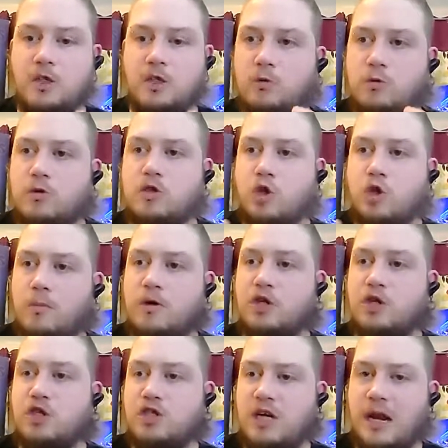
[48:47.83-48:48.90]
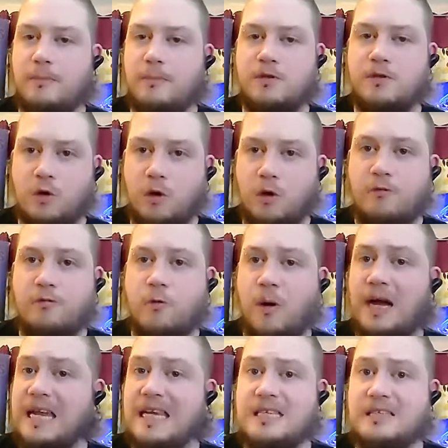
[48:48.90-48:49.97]
do the showmanship stuff
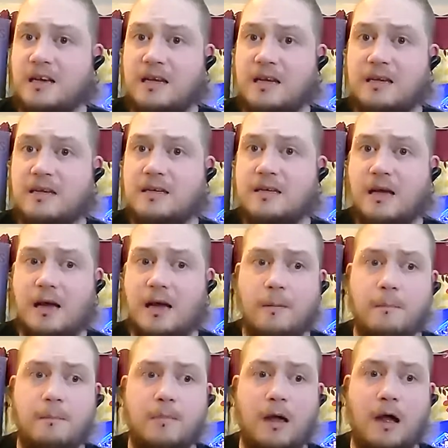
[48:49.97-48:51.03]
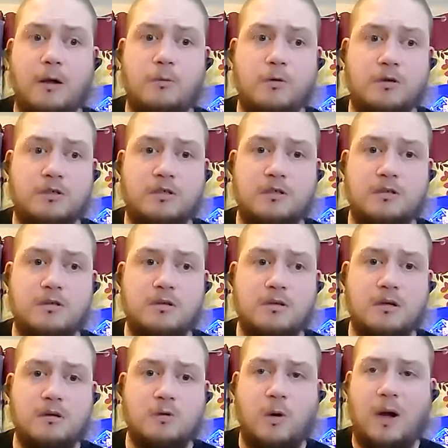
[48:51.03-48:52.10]
quite easily. Um, I was
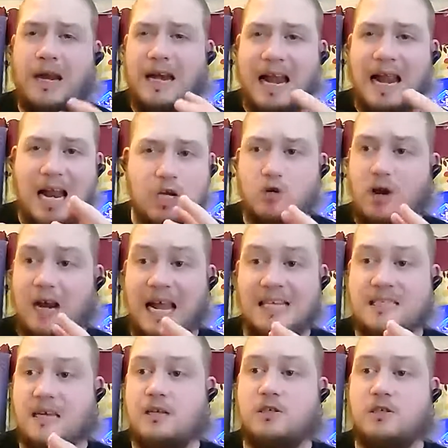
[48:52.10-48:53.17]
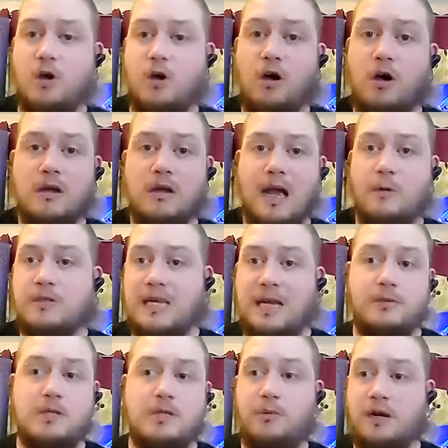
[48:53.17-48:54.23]
quite natural at it. So I was
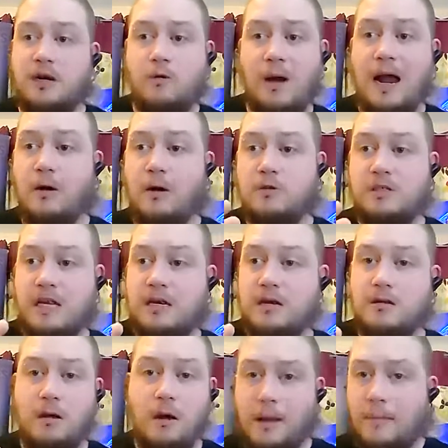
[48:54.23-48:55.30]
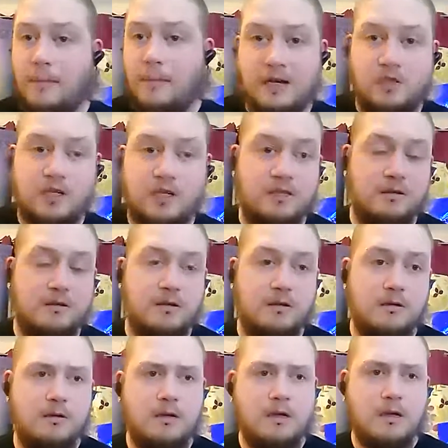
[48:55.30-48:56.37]
able to bring crowds in on my matches and,
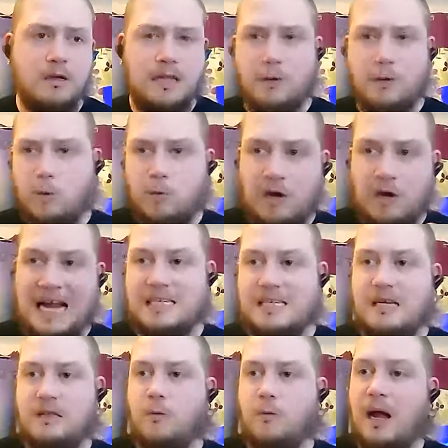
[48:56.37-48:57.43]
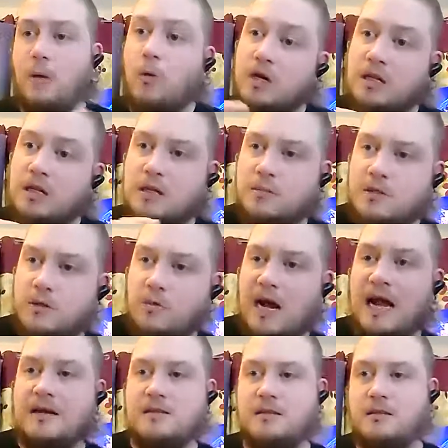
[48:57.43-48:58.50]
and they were reacting the way I wanted them to
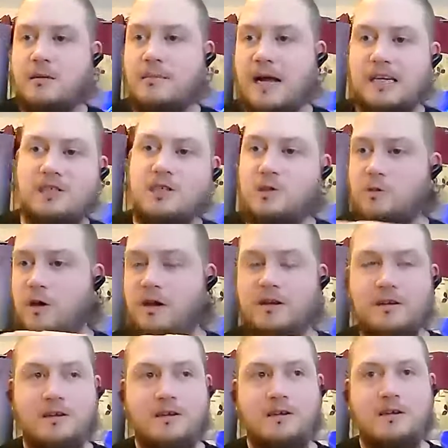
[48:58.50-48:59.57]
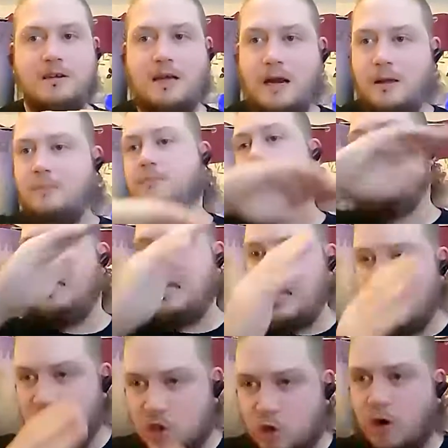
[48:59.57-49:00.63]
react. And the matches were kind of
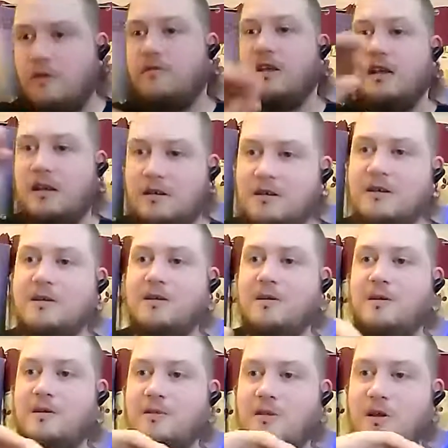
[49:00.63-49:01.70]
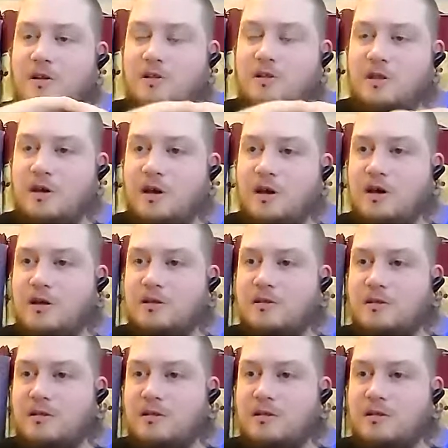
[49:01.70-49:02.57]
peaking and troughing and the, the,